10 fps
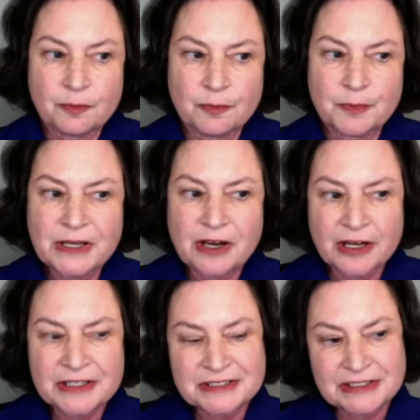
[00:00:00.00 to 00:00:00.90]

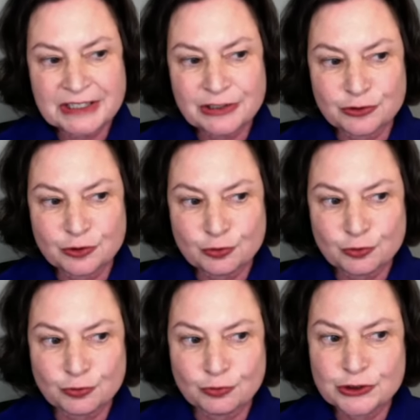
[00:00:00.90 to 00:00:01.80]
Because it
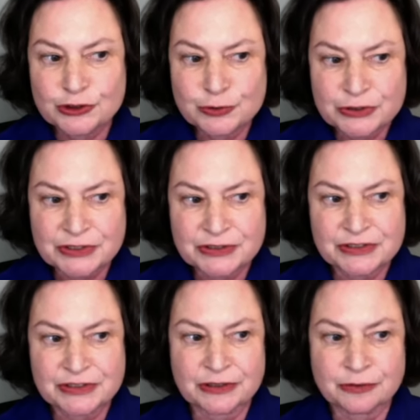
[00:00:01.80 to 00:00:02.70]
reduces
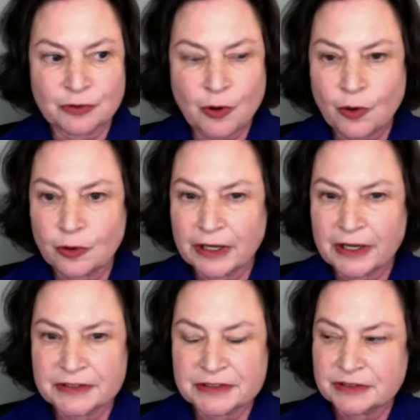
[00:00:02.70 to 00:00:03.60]
their role
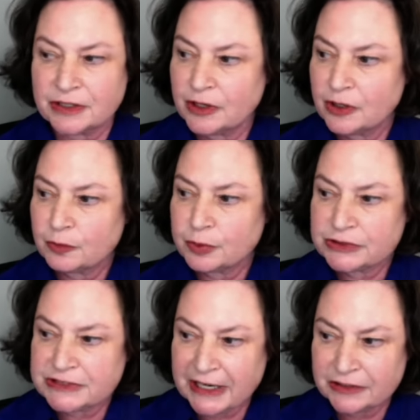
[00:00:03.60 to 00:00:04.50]
as
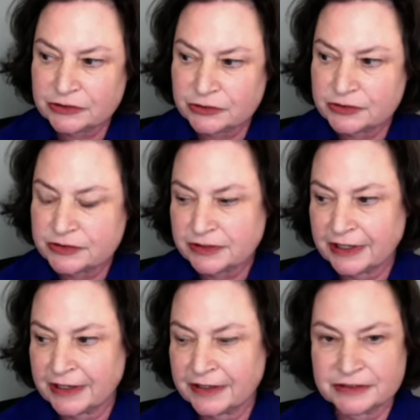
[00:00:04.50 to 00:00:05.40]
protectors,
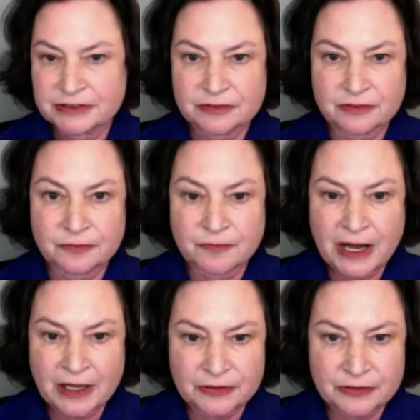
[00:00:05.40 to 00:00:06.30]
as
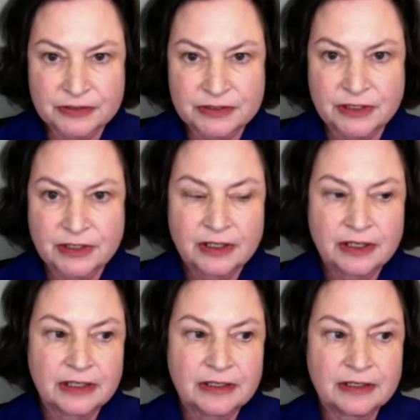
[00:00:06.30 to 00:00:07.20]
fathers.
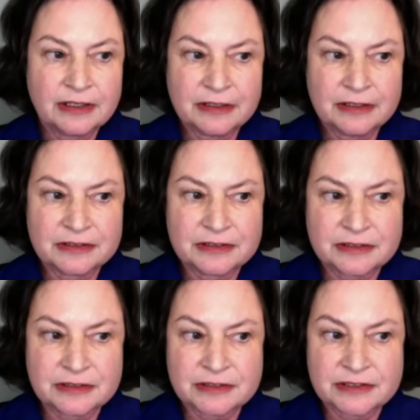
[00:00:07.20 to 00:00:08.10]
It
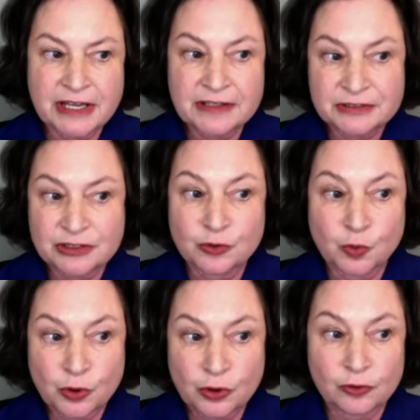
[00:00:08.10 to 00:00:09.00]
says to the
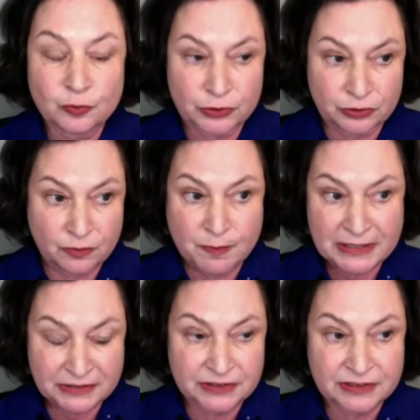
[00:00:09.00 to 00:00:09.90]
world what the
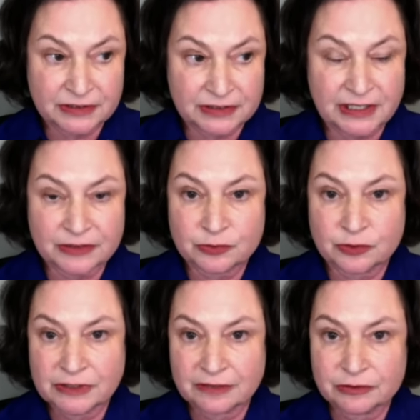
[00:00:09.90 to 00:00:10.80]
message that the sexual
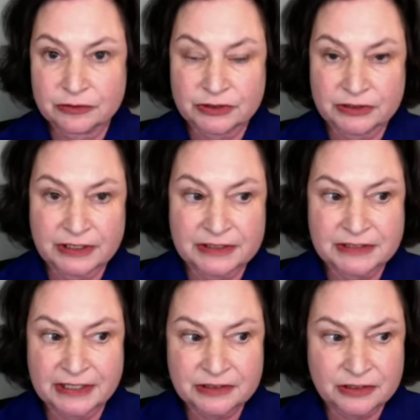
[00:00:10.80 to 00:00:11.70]
revolution has
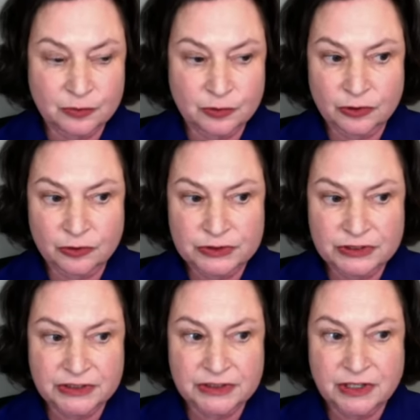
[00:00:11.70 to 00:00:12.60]
sent to the world, which
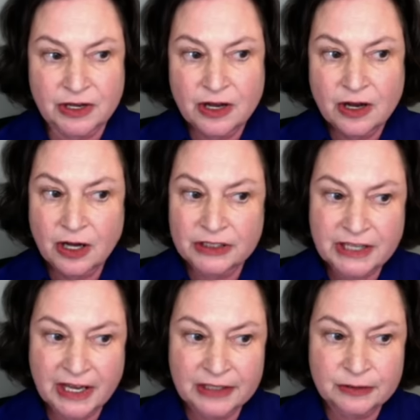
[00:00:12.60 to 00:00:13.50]
is
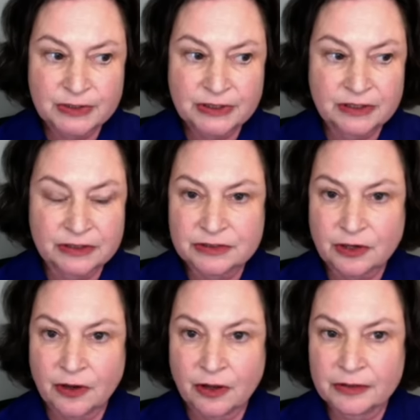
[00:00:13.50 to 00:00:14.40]
autonomy is
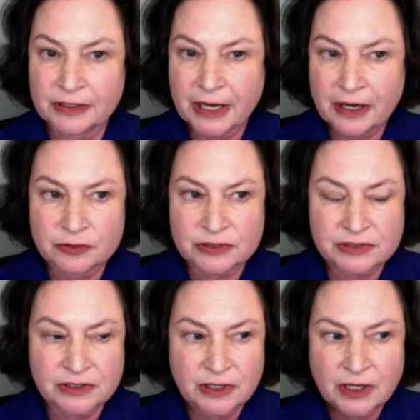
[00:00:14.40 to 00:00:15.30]
all that counts.
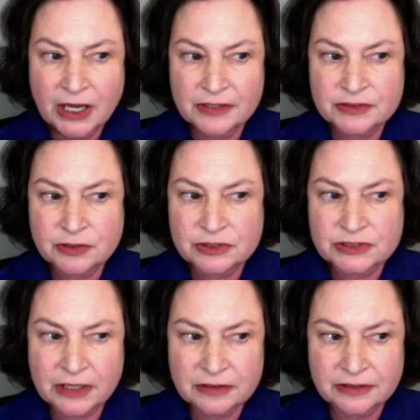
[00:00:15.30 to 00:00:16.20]
And so
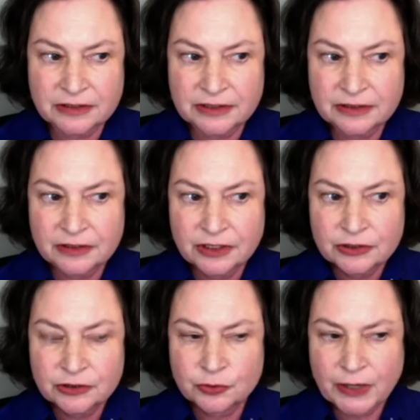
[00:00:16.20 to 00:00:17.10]
suddenly
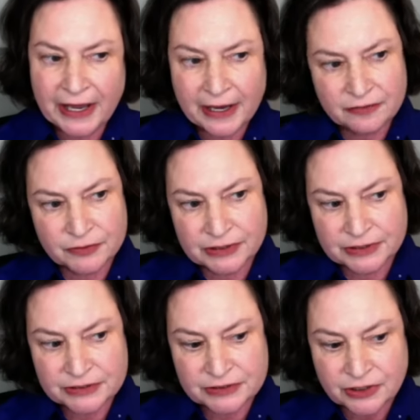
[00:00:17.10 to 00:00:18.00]
you have
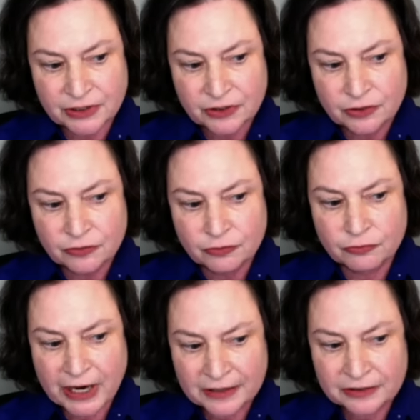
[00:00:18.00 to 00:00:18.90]
this
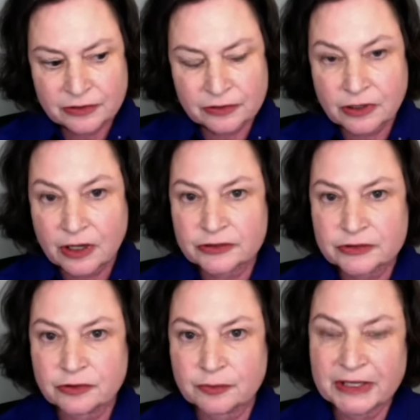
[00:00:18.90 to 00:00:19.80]
radical
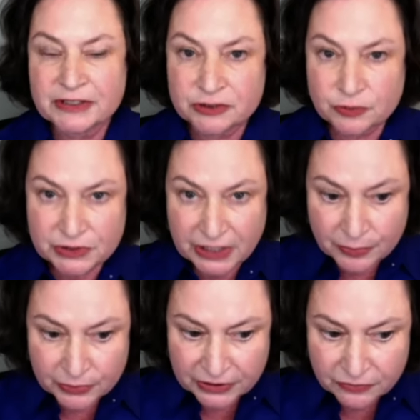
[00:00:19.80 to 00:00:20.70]
cultural message, which I
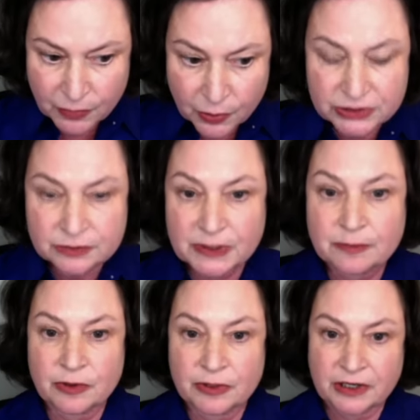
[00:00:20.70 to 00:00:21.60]
believe most
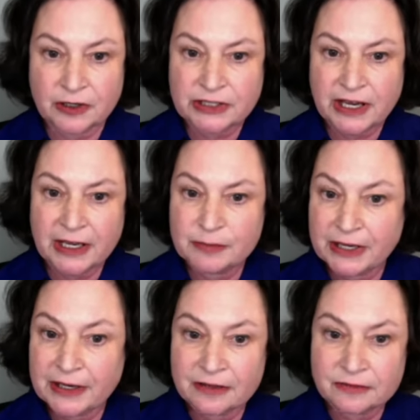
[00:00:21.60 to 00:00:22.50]
people in our time
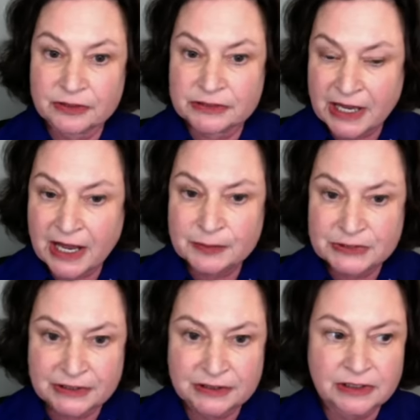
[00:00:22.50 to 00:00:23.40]
have adopted,